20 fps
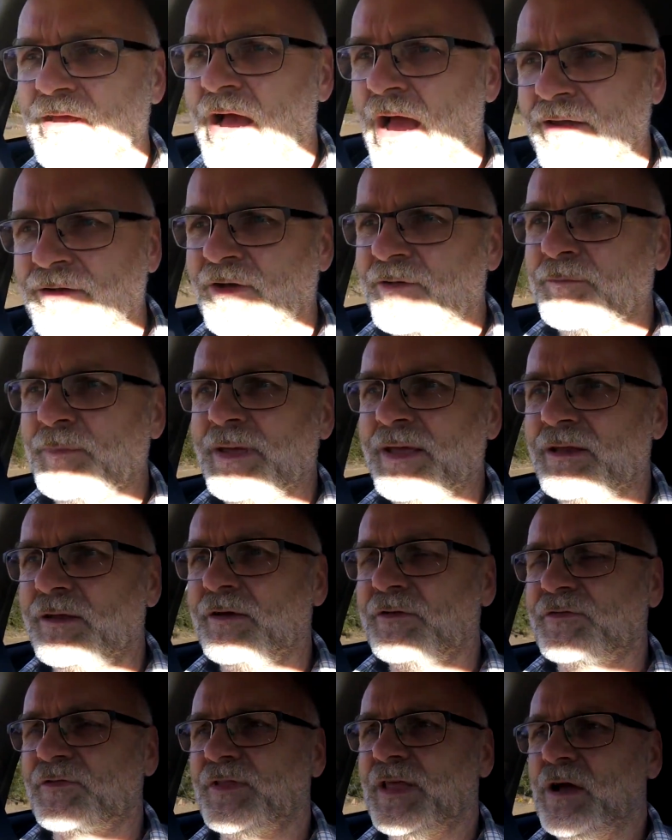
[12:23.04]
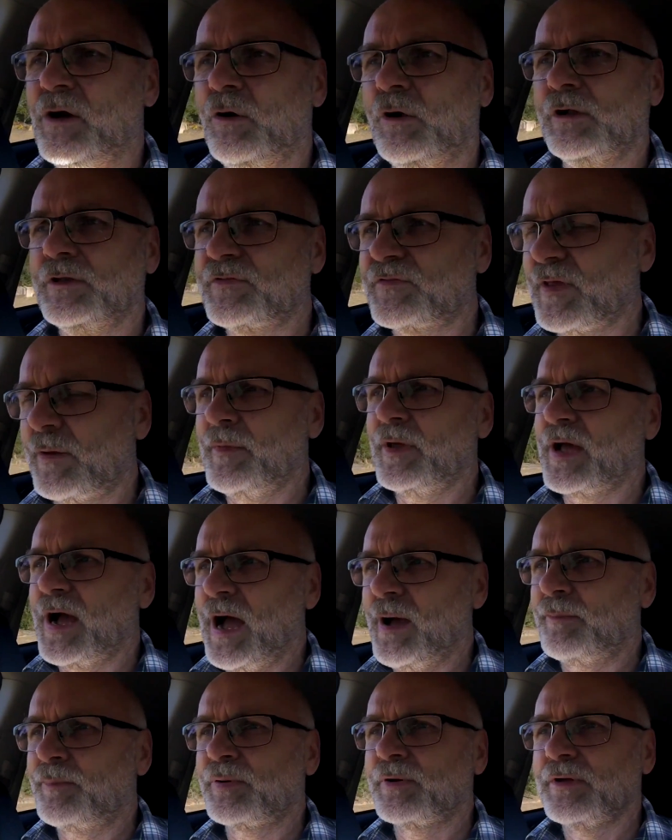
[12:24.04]
100 meters, they're all summing
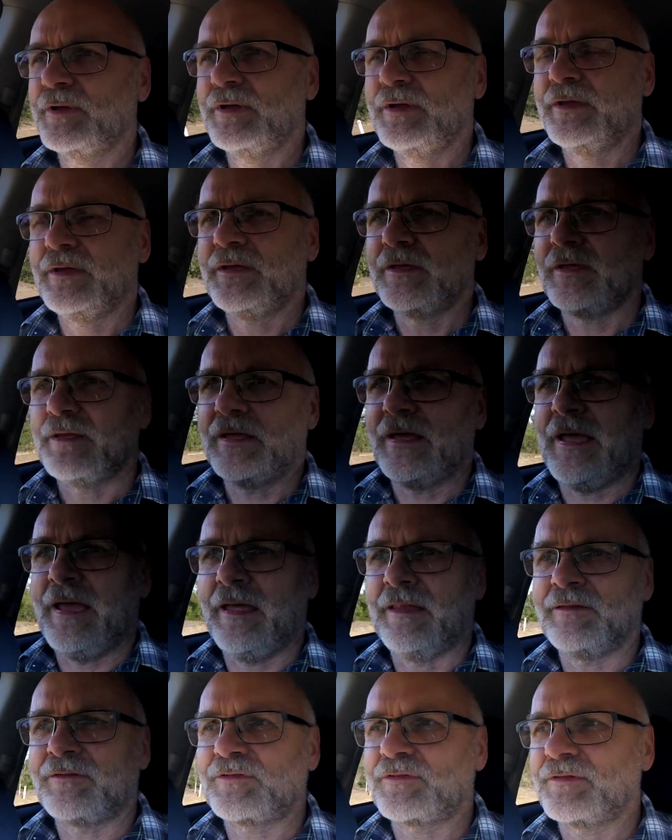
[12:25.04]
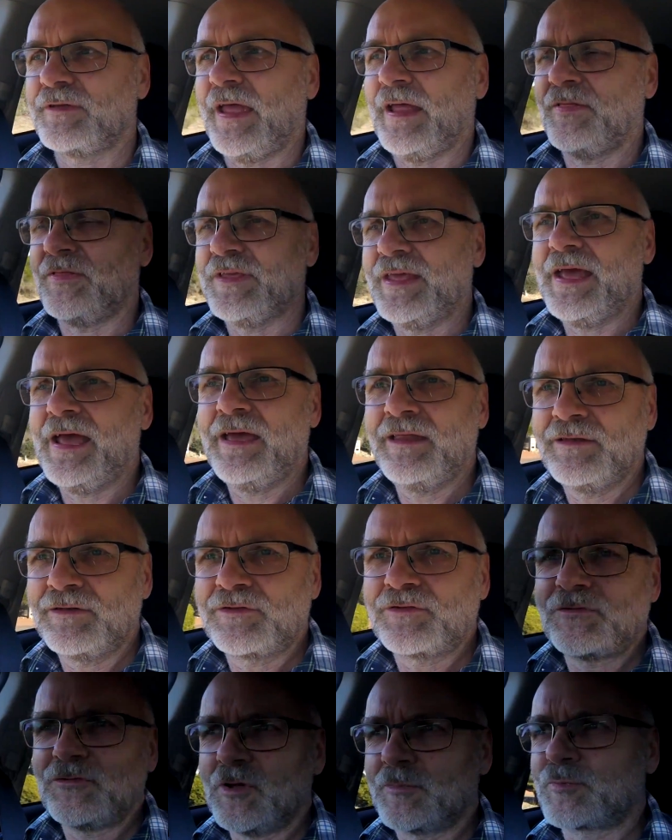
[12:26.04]
up. And at the
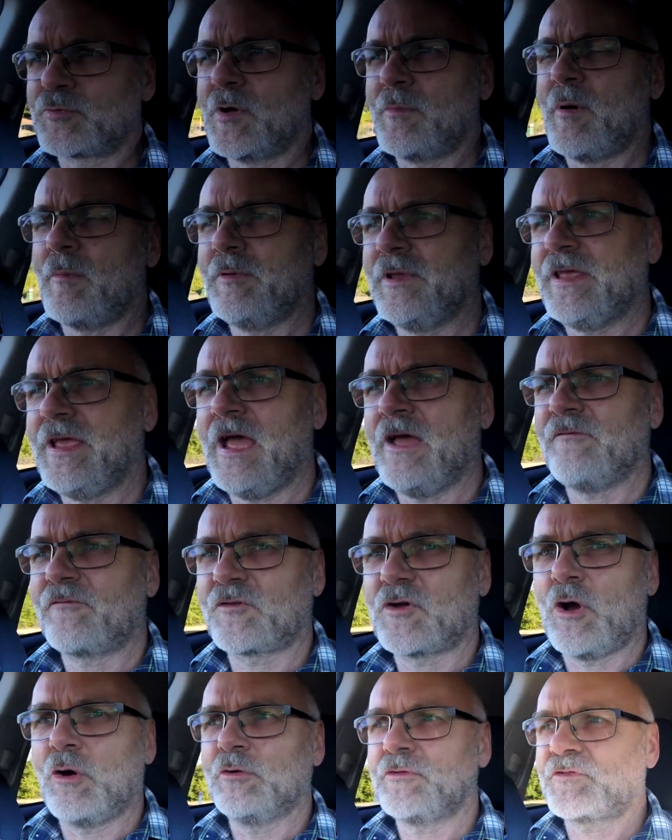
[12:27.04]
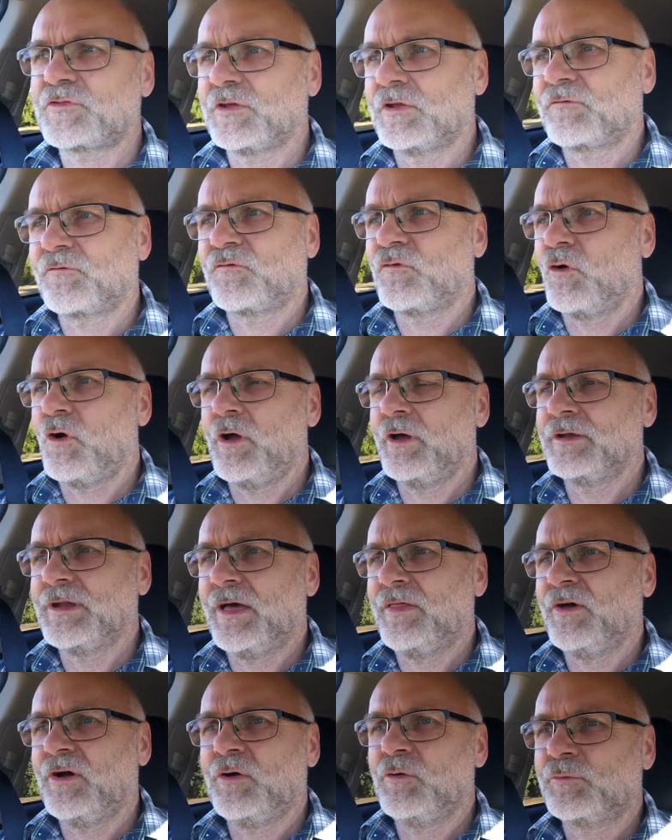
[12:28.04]
end, you probably have coasted for
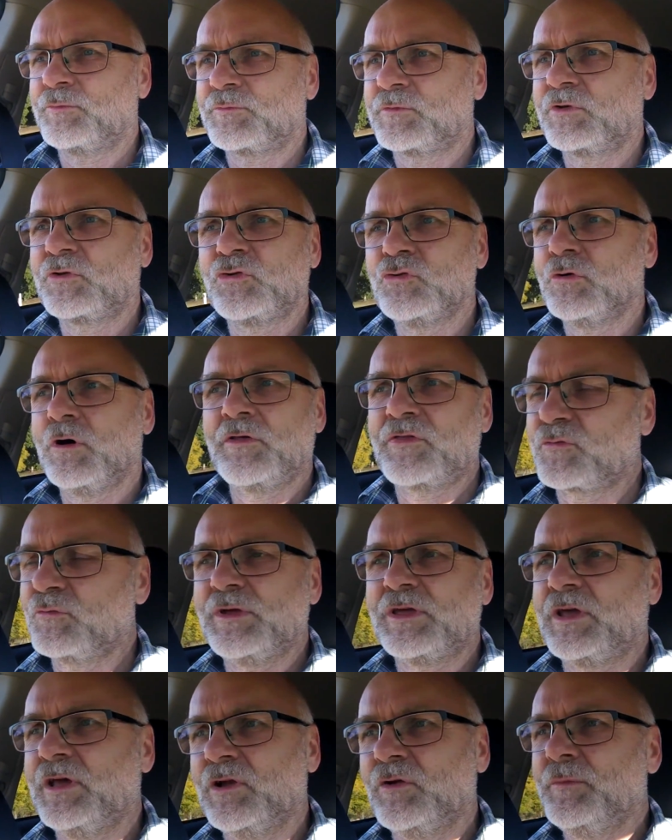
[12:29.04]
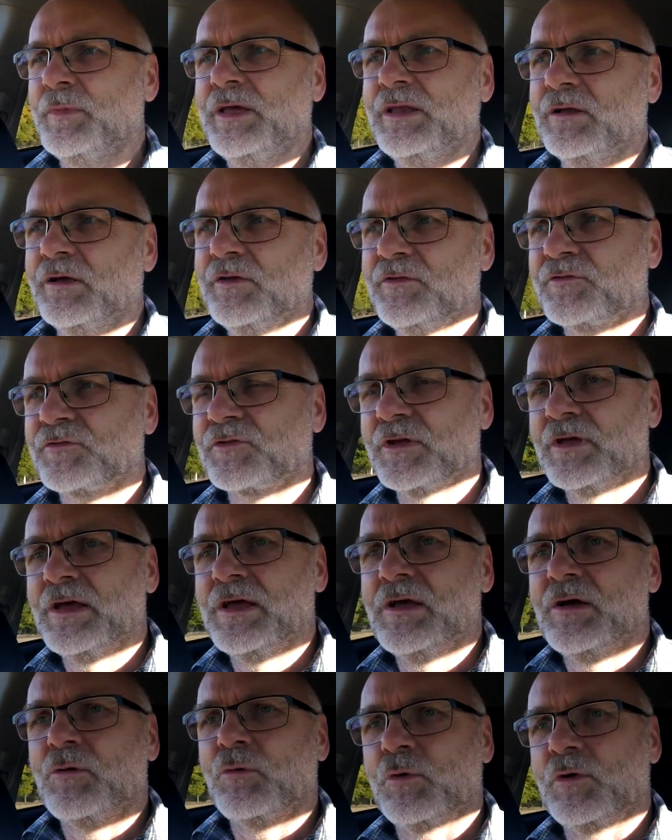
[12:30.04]
another 2 or 3 kilometers
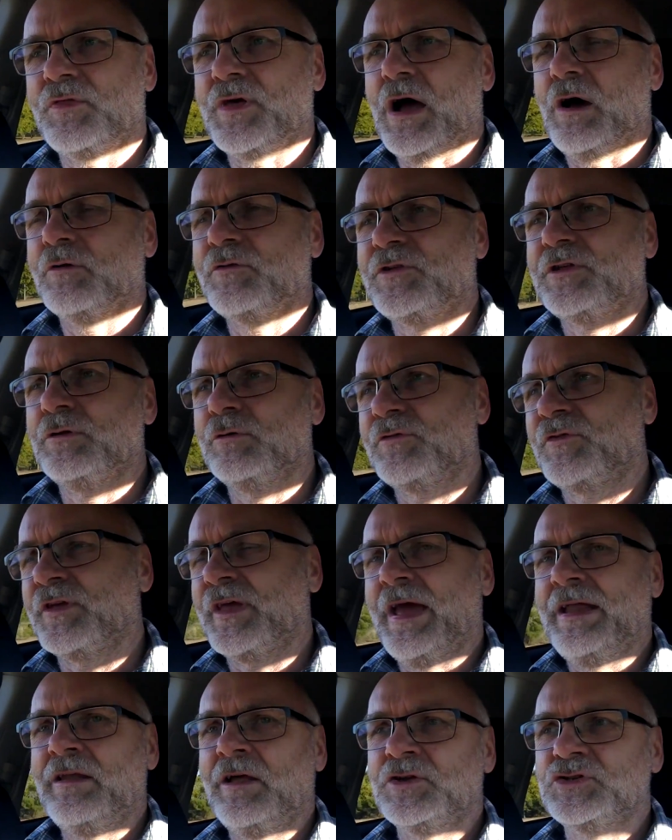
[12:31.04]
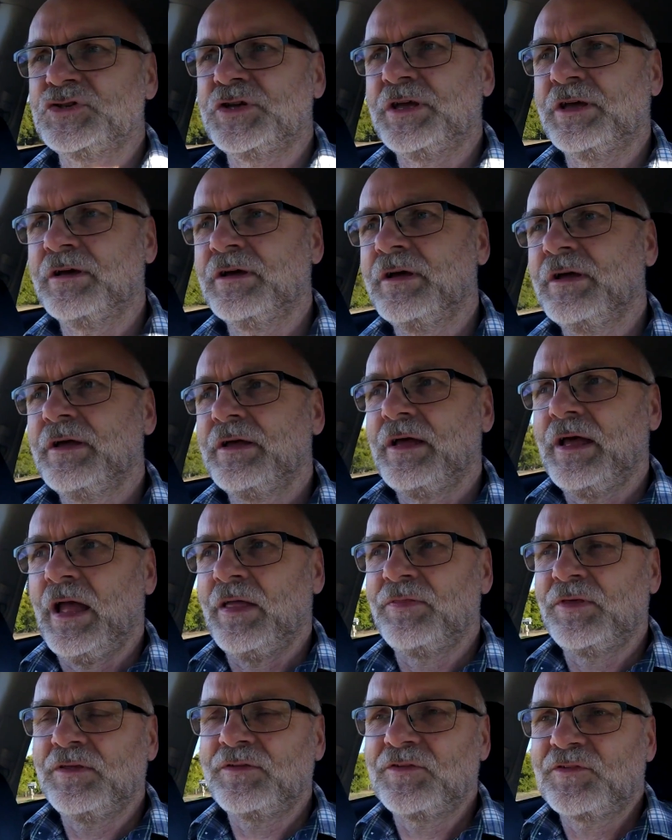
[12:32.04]
without using energy.
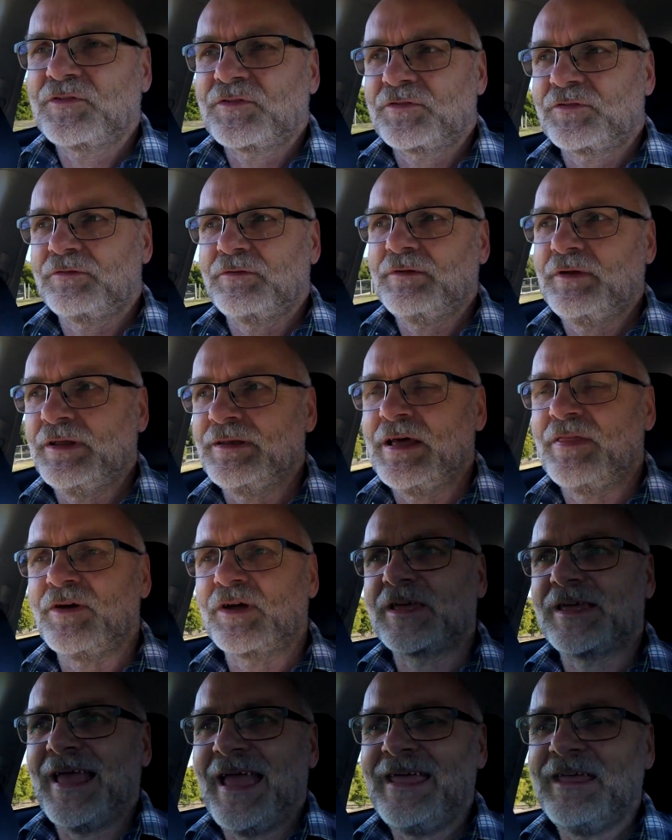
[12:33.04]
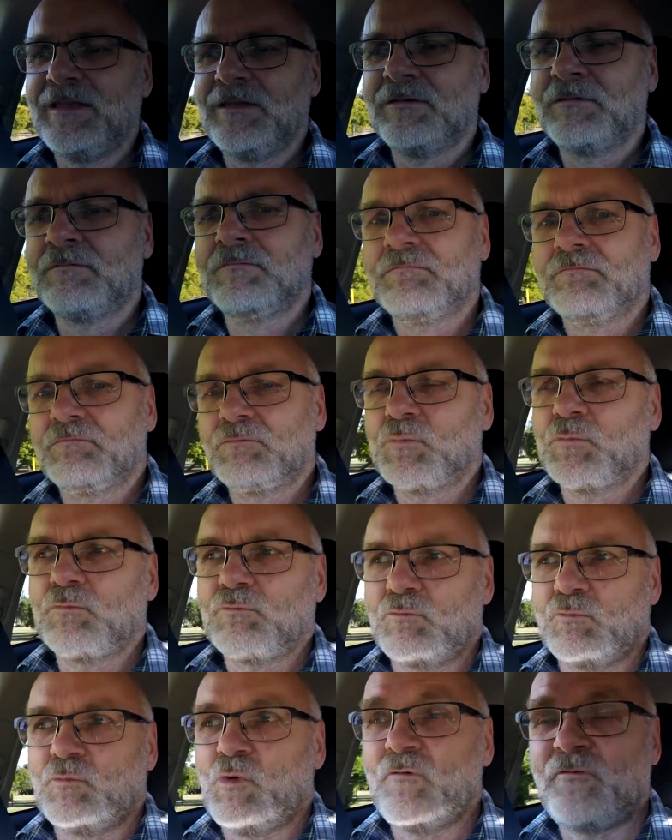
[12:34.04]
And this is another gain
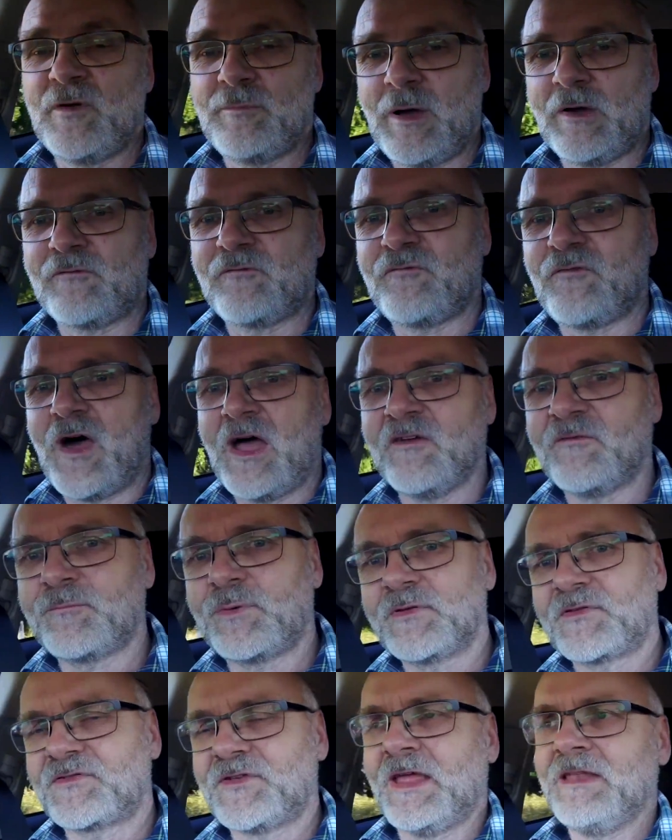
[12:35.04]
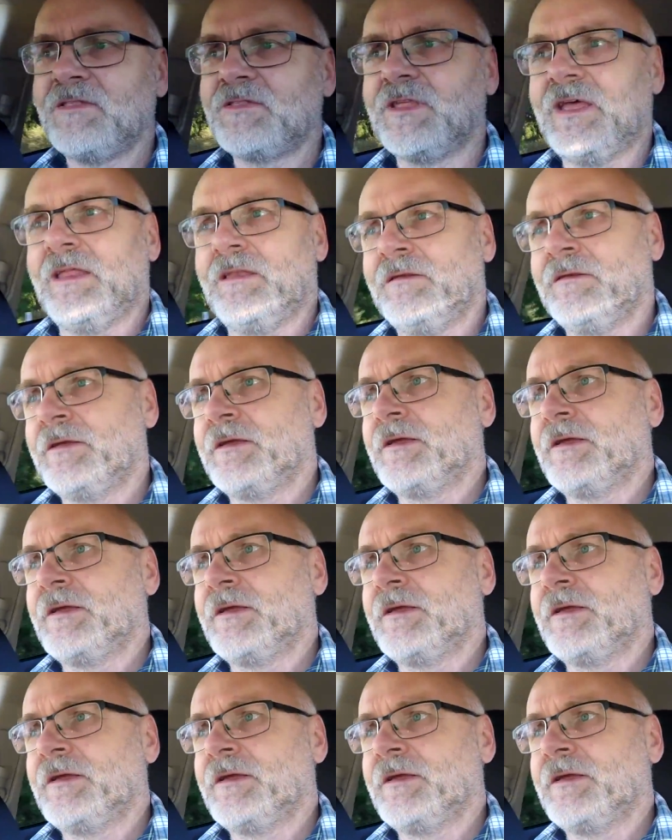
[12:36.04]
of about 5% then